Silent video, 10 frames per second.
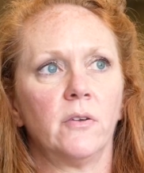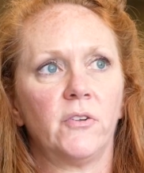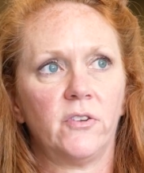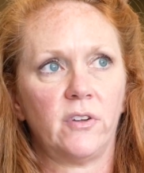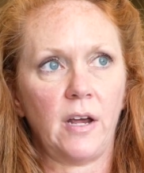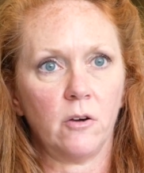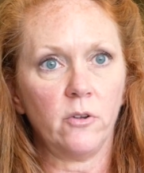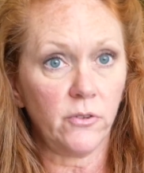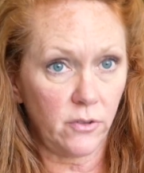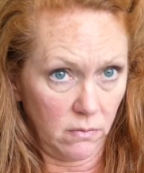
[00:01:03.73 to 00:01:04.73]

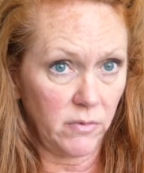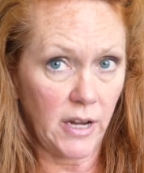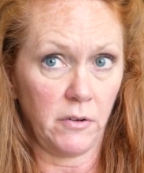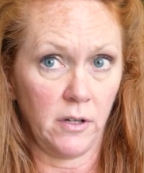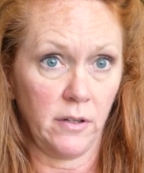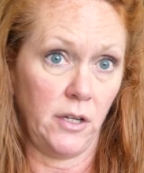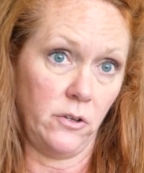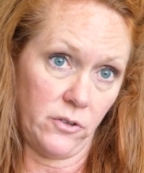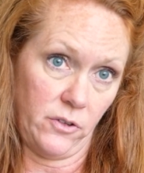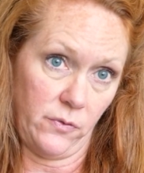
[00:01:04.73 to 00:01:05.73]
Sales definitely
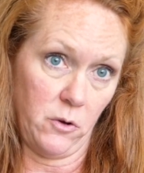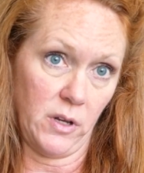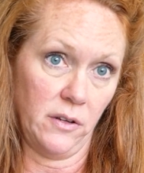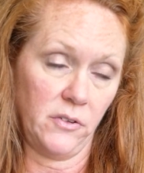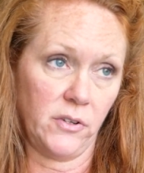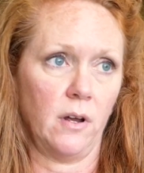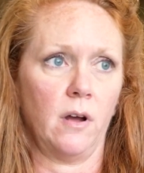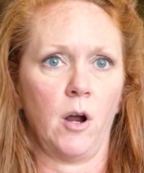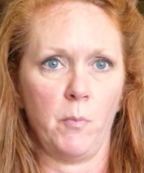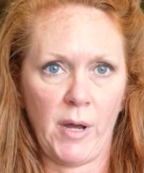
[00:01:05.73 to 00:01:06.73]
uses Phocas.
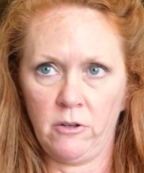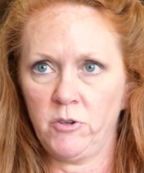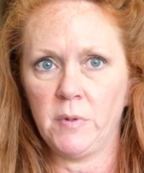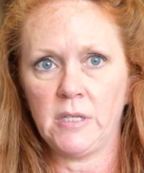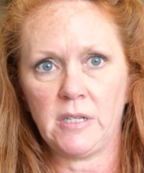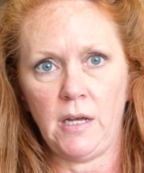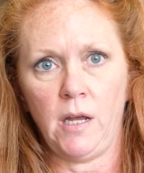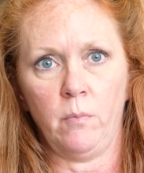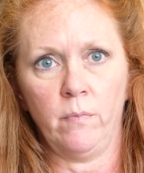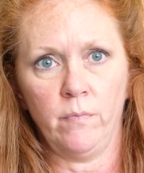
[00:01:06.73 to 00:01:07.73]
Our management
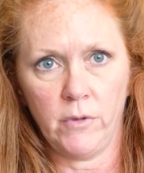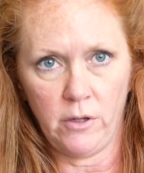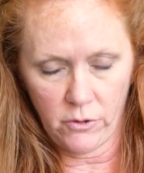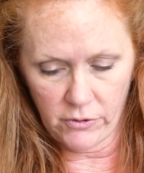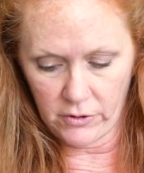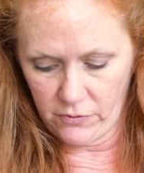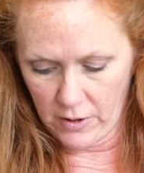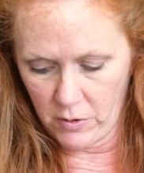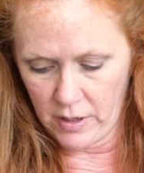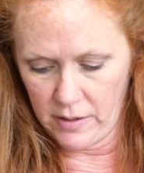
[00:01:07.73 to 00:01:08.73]
team uses
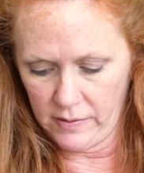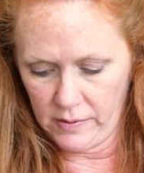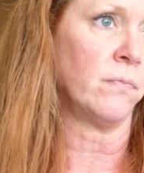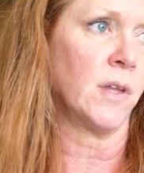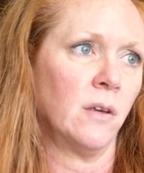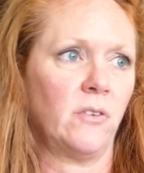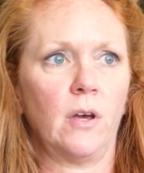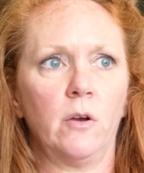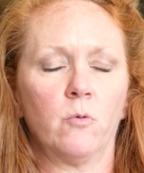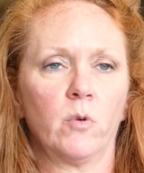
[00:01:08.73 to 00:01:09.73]
Phocas. So
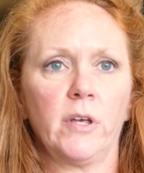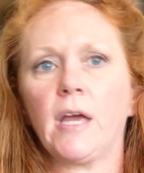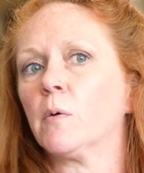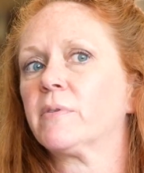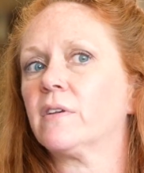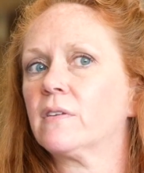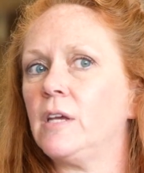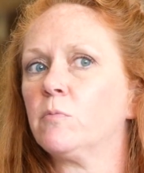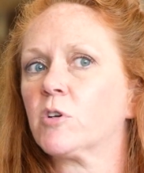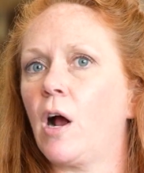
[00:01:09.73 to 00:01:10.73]
it really helps us
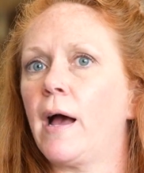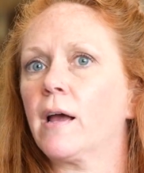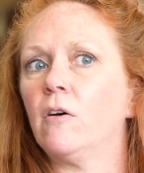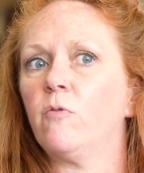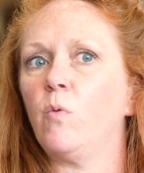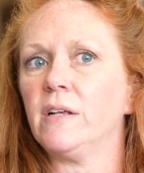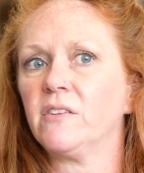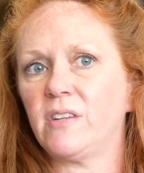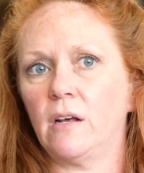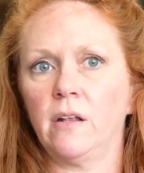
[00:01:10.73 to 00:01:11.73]
keep track of what's
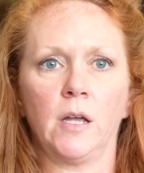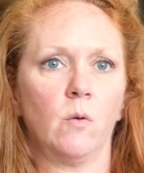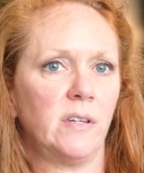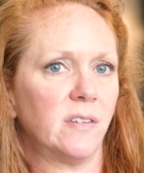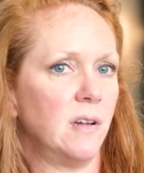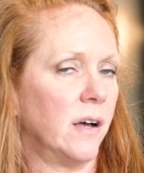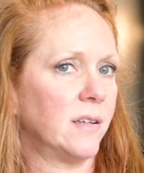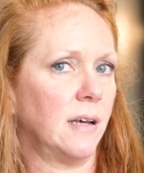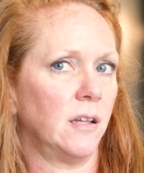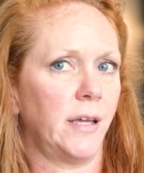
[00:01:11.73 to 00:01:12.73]
selling, what's not
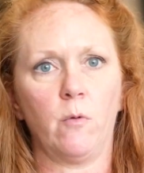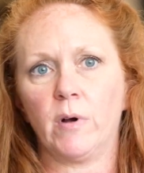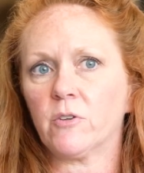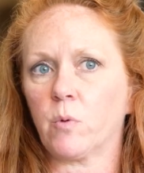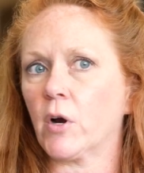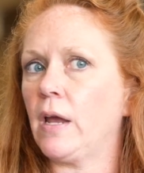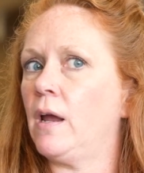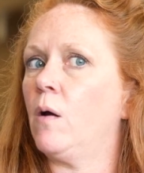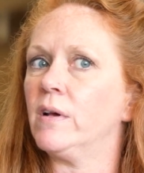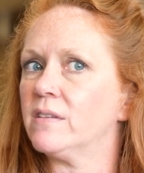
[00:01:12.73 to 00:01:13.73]
selling, what's
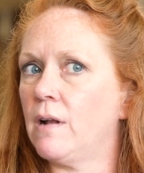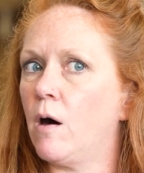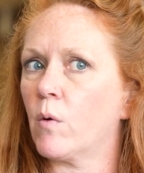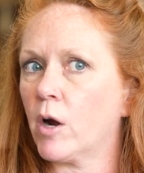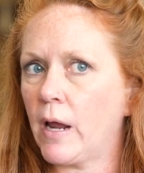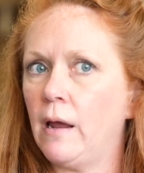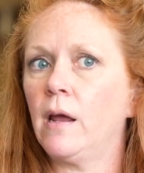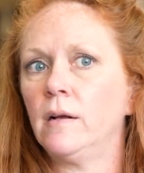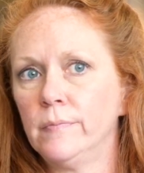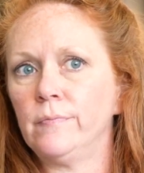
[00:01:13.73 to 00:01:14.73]
working, what's not
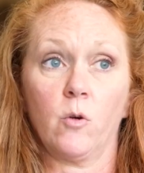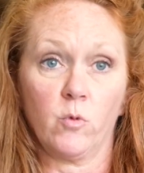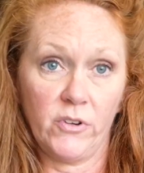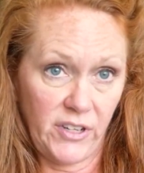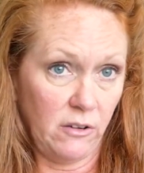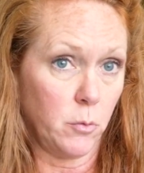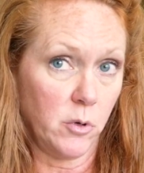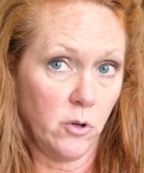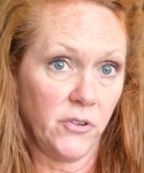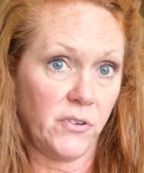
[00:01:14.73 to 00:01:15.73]
working.
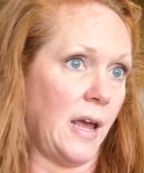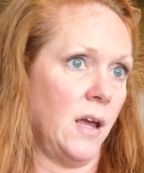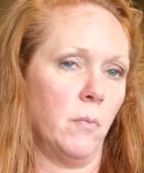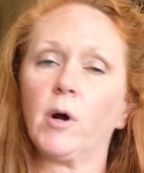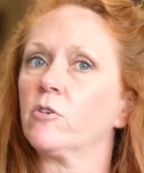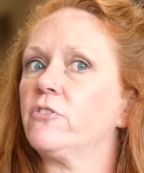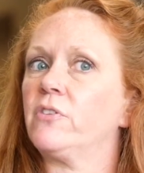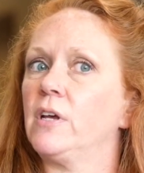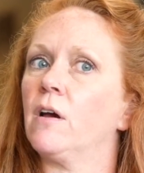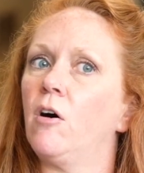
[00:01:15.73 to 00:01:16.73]
Receivables and
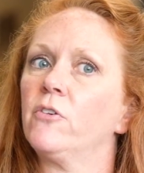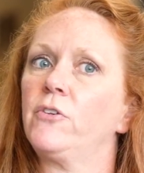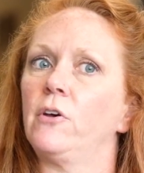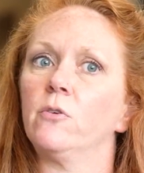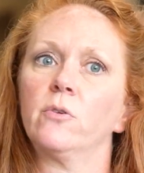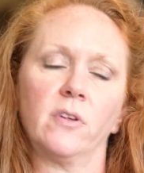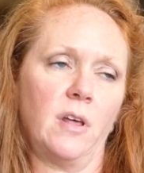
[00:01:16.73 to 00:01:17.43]
purchasing also, so